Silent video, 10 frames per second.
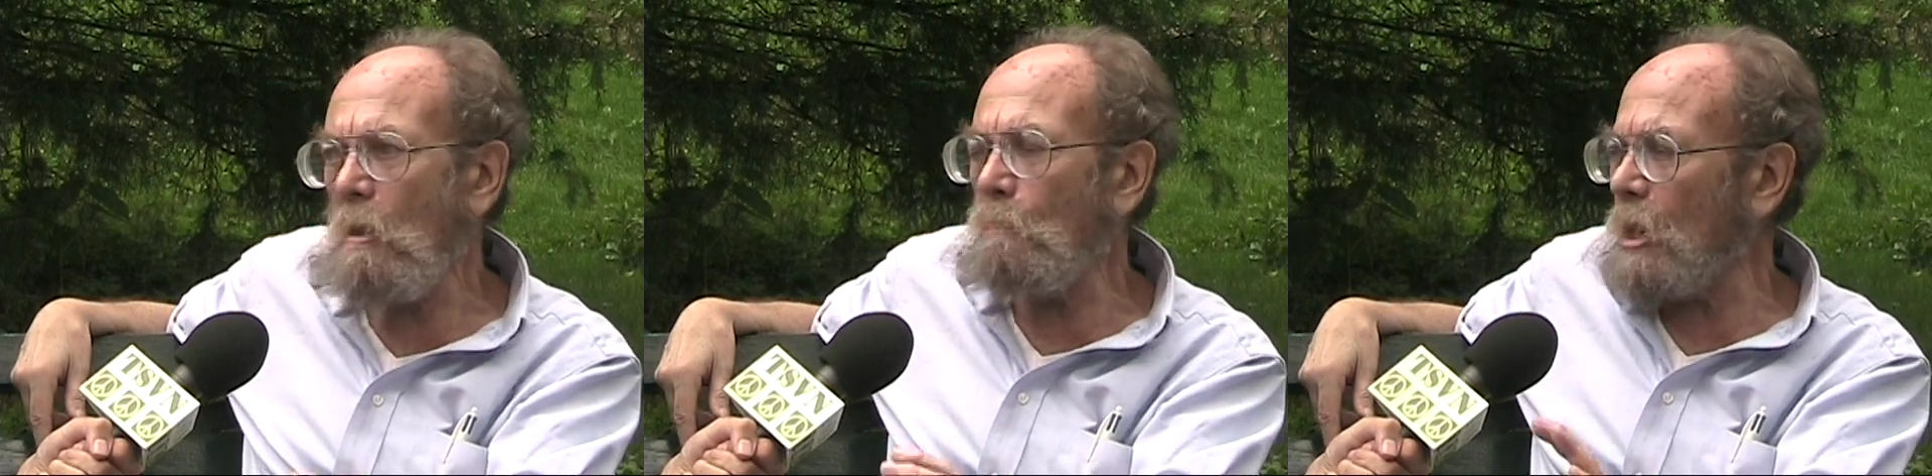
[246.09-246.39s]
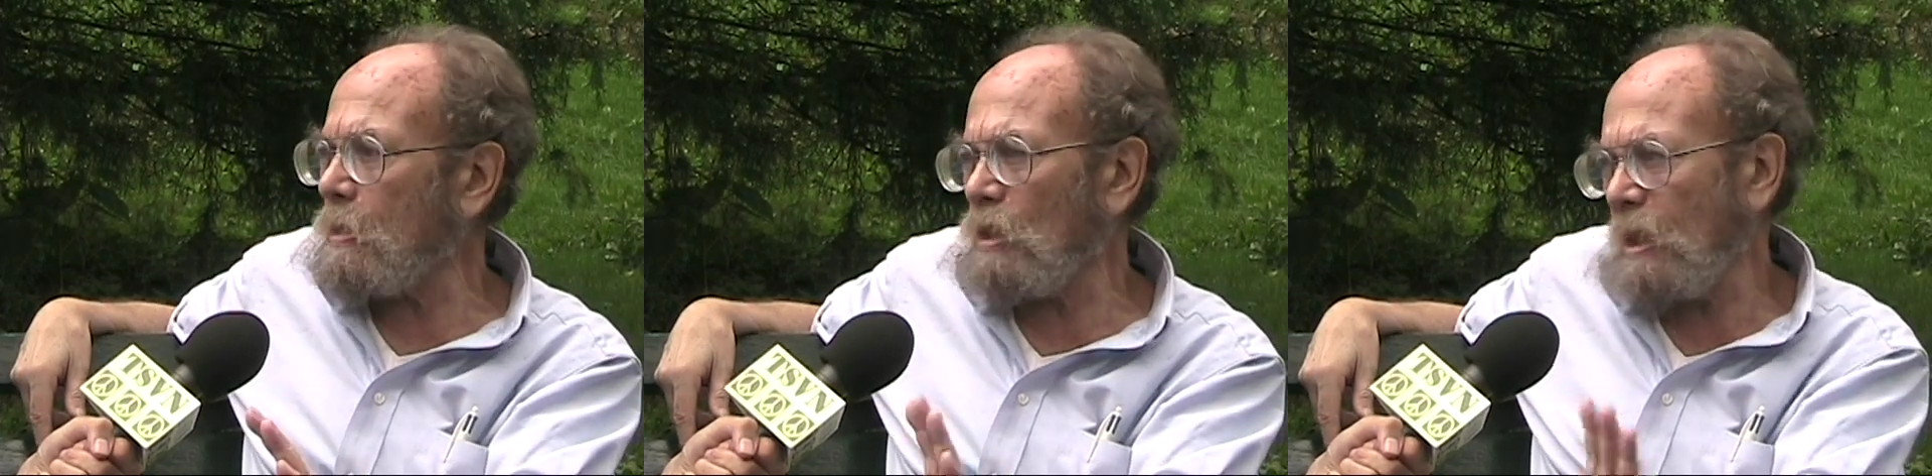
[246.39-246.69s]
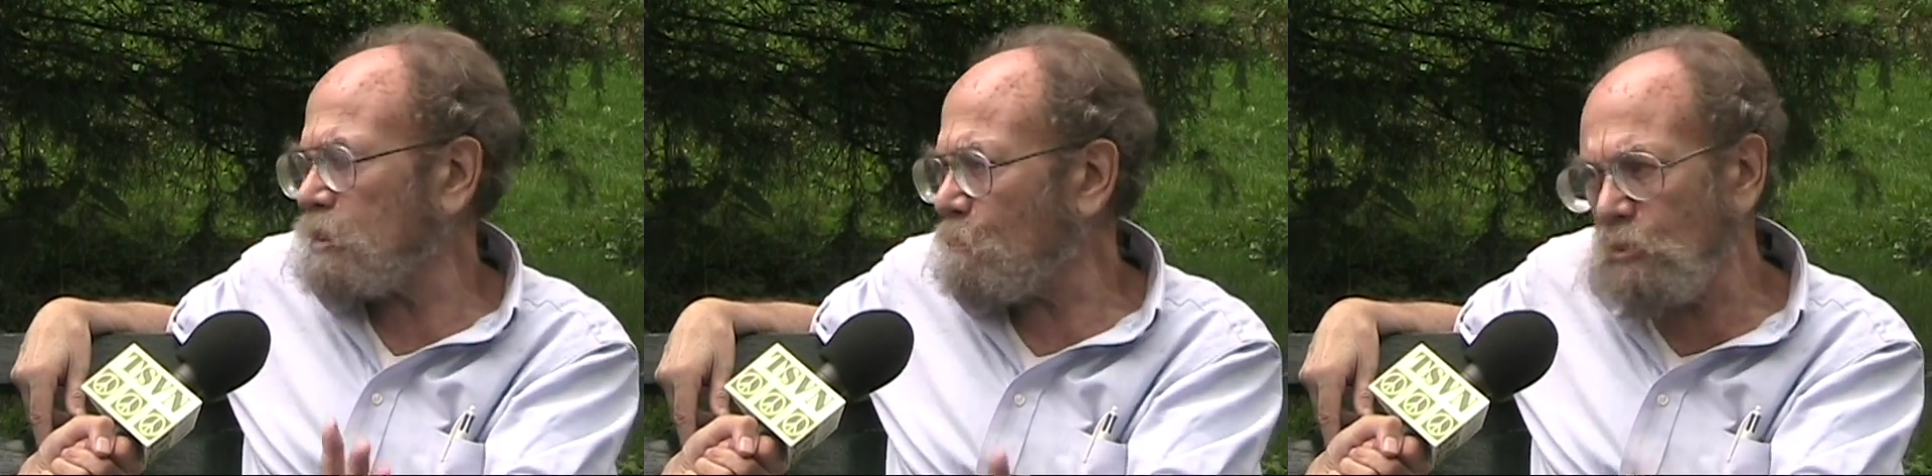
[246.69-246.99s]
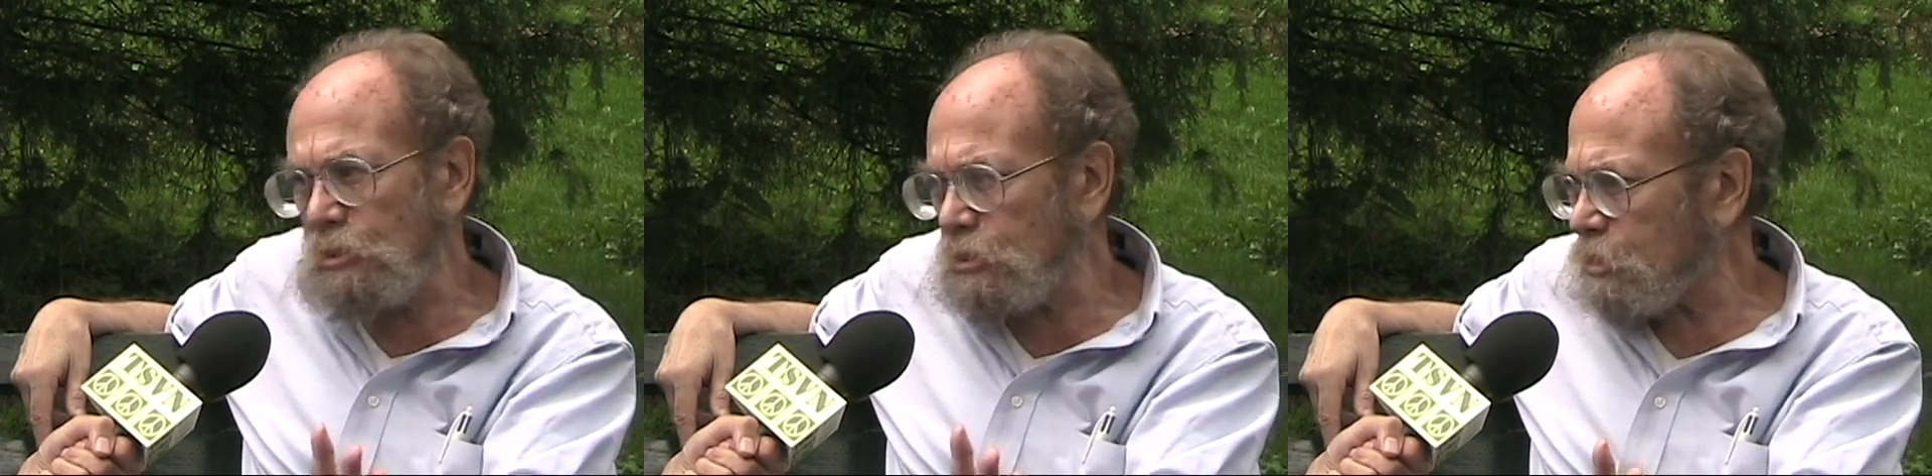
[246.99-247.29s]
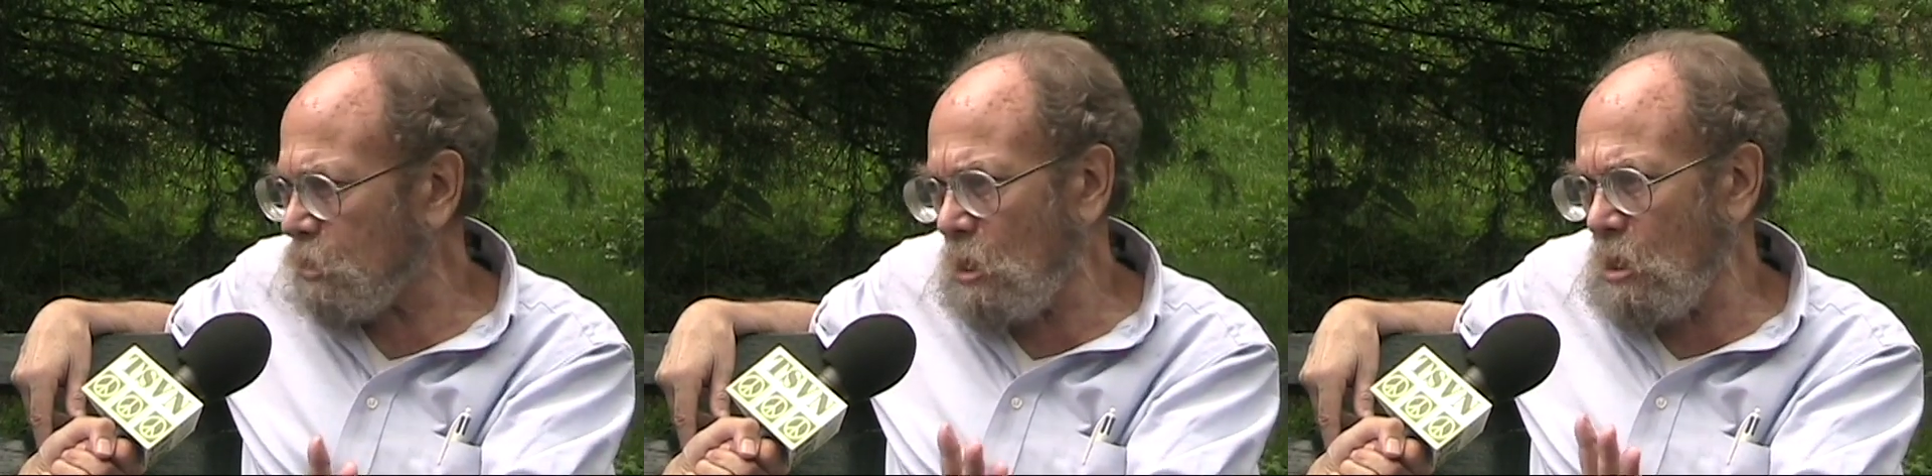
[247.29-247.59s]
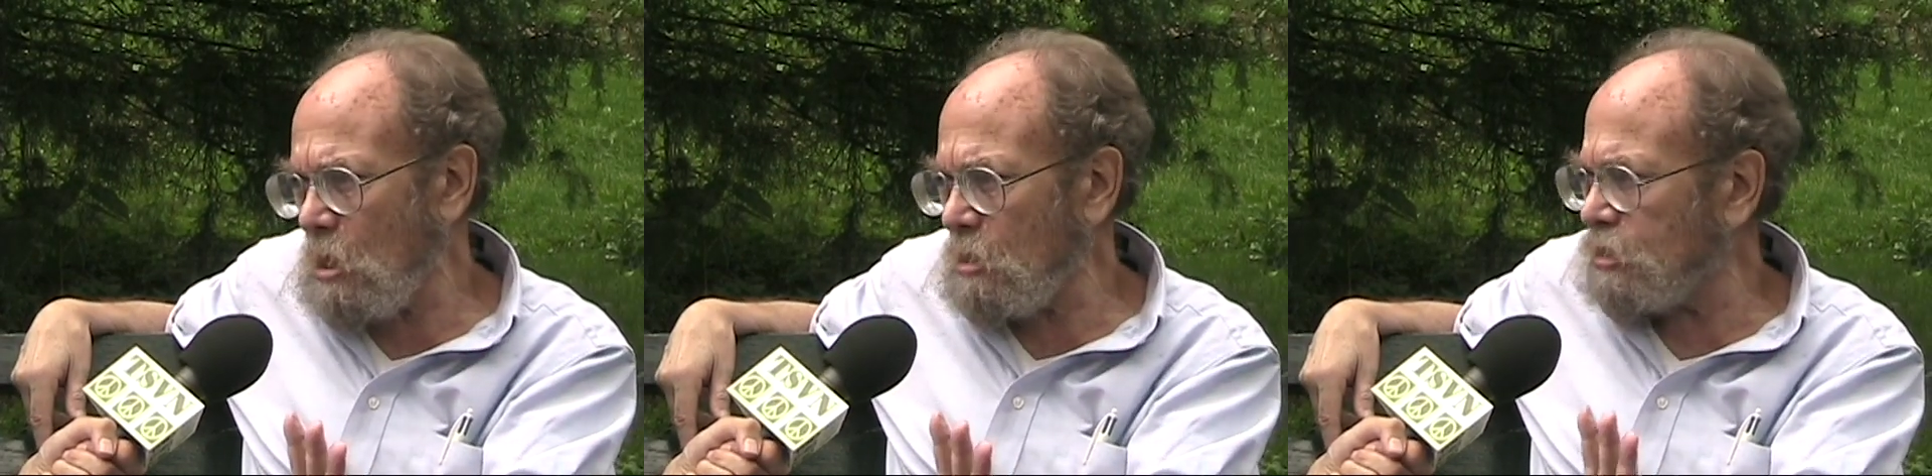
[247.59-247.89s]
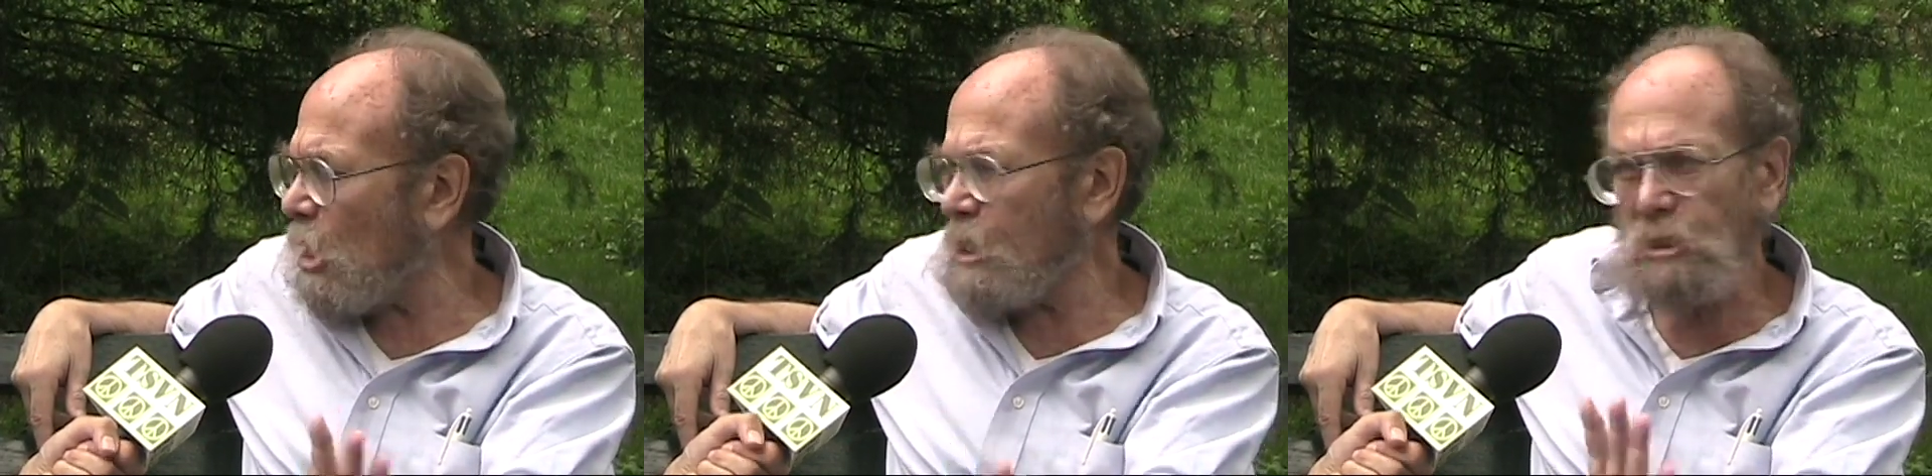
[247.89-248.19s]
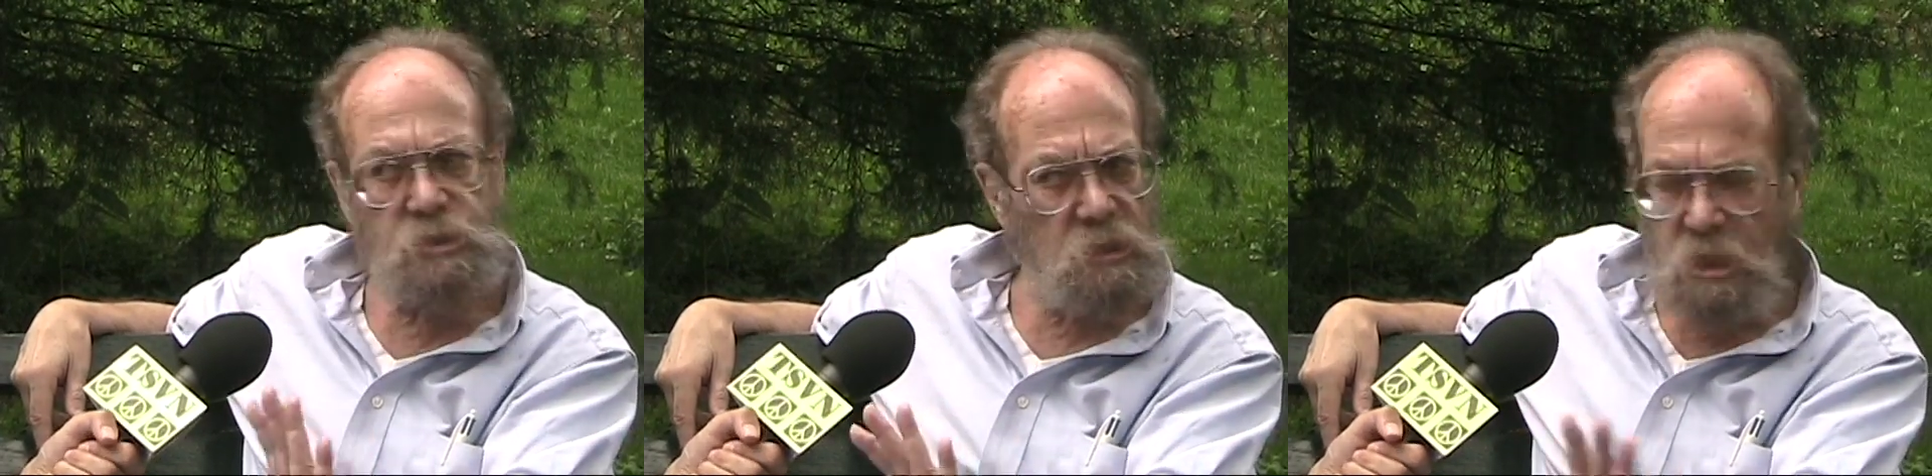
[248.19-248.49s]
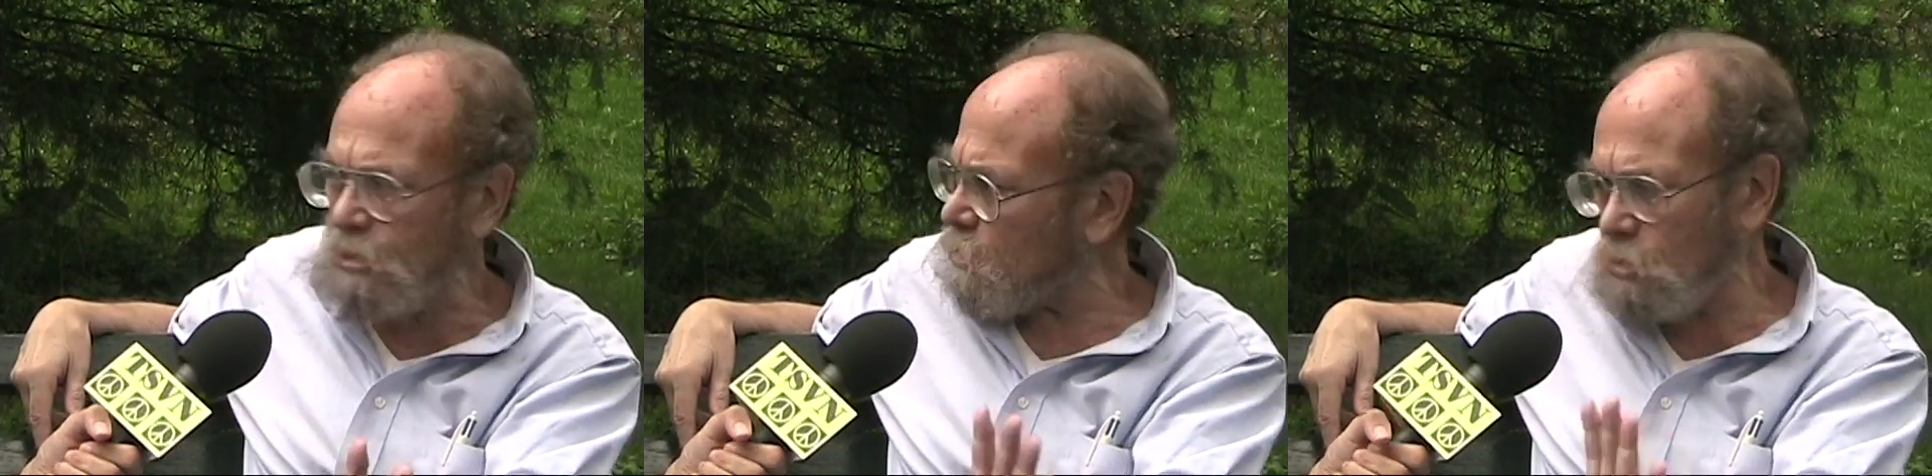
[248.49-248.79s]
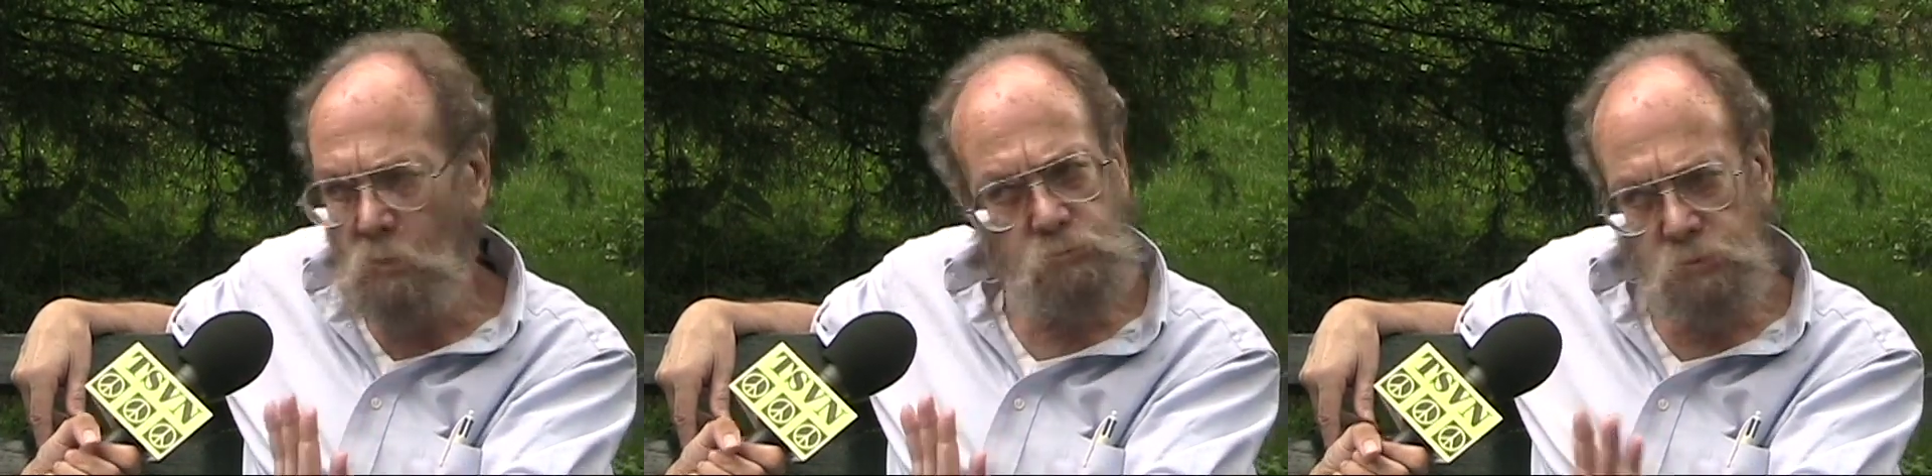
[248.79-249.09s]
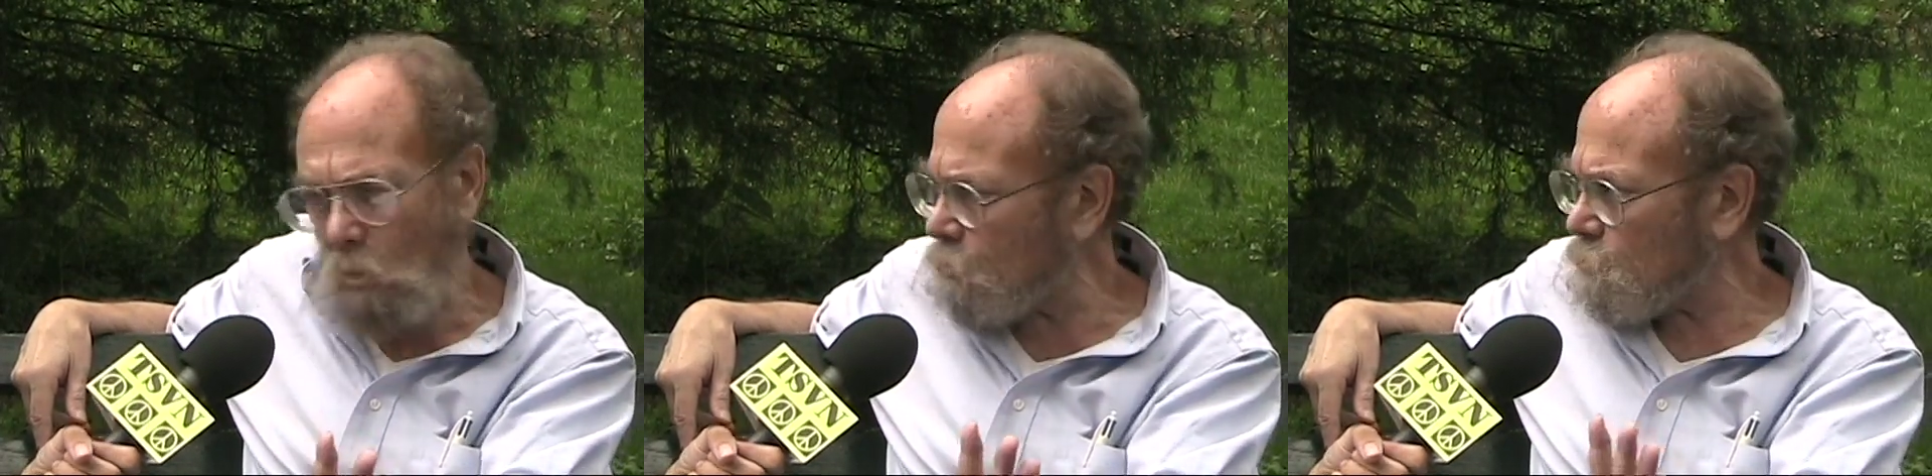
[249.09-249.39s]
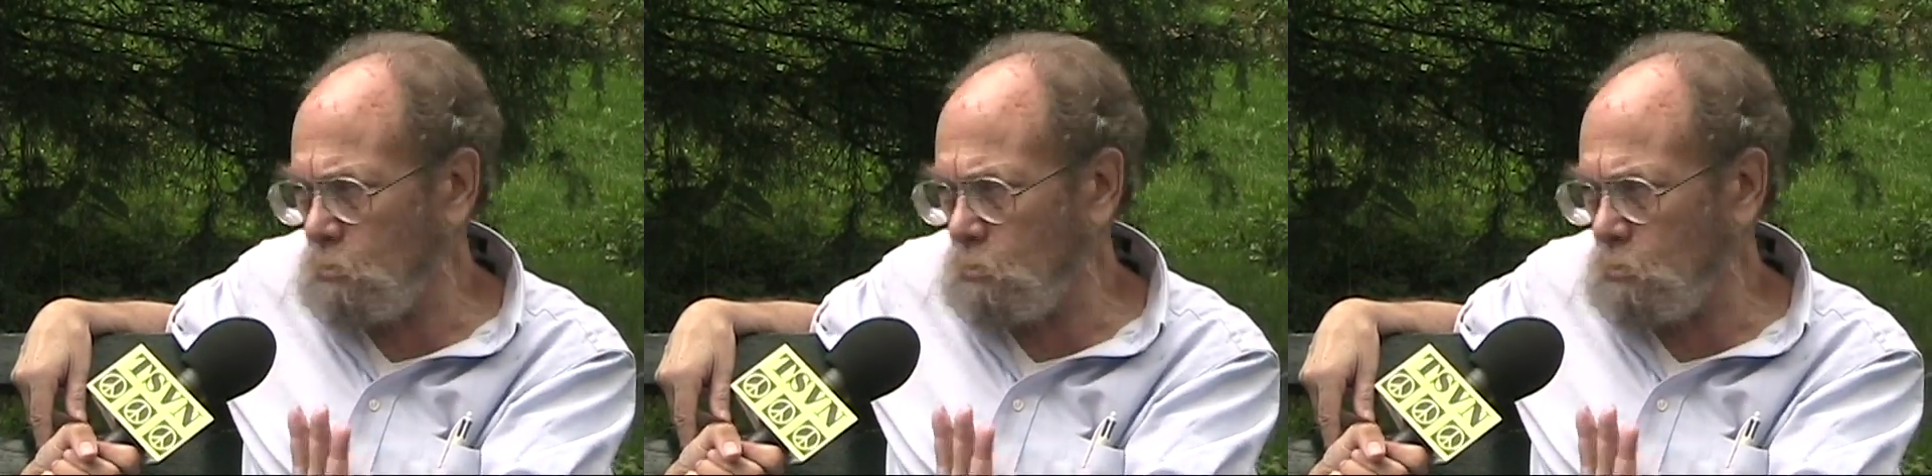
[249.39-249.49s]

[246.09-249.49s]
but like the British Zionists said, listen, don't